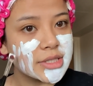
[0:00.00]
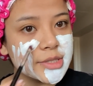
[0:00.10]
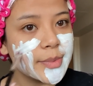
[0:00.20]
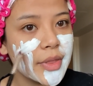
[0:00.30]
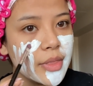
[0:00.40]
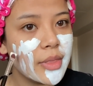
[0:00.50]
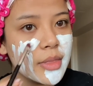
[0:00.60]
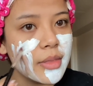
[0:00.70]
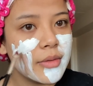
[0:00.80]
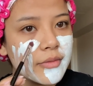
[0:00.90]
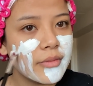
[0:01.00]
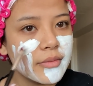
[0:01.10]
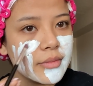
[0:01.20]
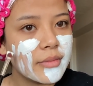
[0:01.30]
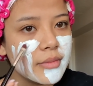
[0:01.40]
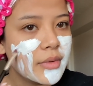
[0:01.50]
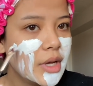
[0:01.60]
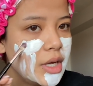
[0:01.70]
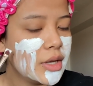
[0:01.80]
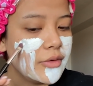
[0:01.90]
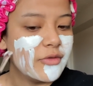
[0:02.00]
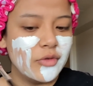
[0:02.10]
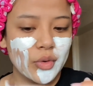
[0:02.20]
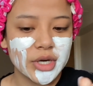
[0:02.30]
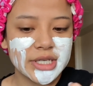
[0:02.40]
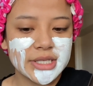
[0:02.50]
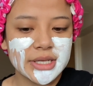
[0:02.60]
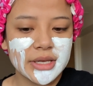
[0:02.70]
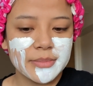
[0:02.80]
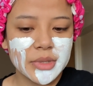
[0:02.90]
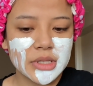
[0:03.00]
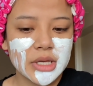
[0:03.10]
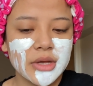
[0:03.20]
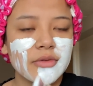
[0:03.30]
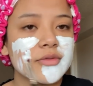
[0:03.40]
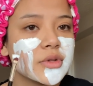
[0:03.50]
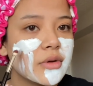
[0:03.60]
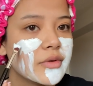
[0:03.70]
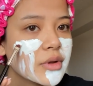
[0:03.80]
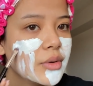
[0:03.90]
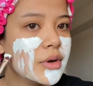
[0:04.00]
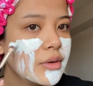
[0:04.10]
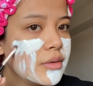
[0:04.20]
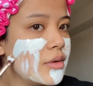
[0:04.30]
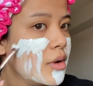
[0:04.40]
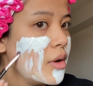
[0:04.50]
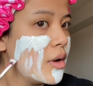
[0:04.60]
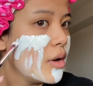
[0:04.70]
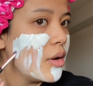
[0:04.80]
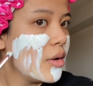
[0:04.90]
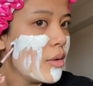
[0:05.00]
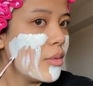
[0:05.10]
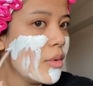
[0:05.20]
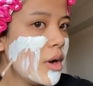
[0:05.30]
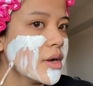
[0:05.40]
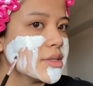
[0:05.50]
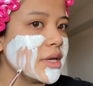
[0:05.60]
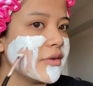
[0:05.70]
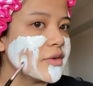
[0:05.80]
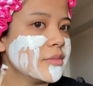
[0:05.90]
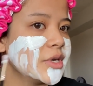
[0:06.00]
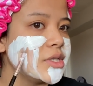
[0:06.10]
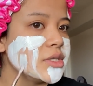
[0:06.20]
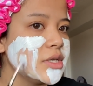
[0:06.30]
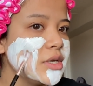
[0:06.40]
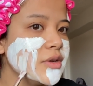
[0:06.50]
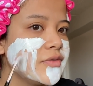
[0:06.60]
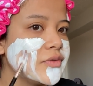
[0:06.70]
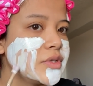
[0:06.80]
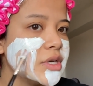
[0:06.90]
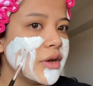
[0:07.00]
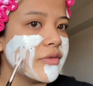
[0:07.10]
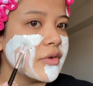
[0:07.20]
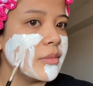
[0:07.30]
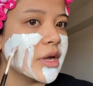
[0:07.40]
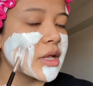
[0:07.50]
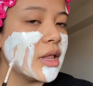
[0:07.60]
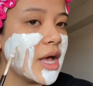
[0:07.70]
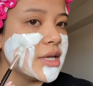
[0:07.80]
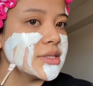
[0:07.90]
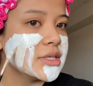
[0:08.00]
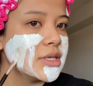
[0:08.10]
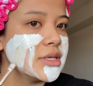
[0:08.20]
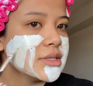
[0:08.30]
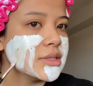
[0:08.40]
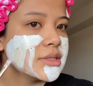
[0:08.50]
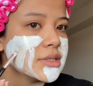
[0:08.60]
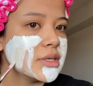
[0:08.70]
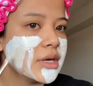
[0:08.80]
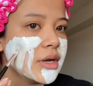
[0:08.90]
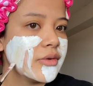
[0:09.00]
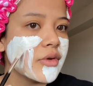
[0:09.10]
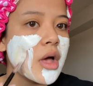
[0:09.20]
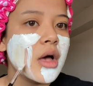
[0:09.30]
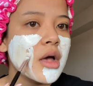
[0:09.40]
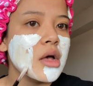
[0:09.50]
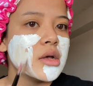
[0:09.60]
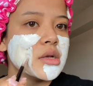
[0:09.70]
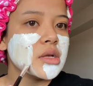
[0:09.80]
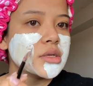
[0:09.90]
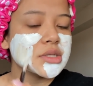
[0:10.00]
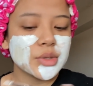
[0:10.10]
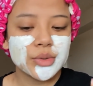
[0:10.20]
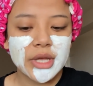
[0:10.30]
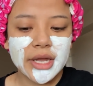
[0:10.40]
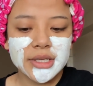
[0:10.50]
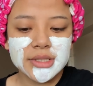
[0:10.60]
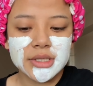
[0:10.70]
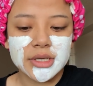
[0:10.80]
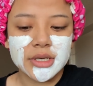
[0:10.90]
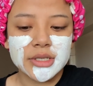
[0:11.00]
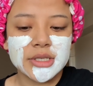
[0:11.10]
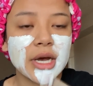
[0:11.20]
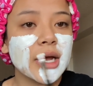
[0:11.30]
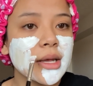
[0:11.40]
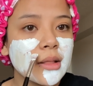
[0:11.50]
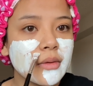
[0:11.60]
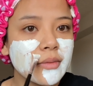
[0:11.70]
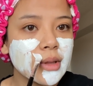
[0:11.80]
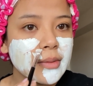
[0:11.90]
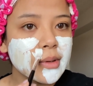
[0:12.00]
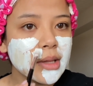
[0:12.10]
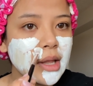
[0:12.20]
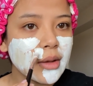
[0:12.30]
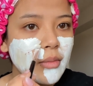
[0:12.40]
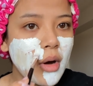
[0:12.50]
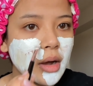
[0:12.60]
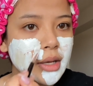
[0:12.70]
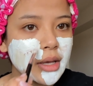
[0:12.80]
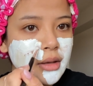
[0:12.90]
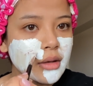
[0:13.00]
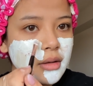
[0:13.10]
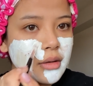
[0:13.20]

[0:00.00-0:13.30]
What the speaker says: It's been 4 days, I believe. So I've been going on walks after my shift, after my classes and stuff. So that is good. I really, really like walking.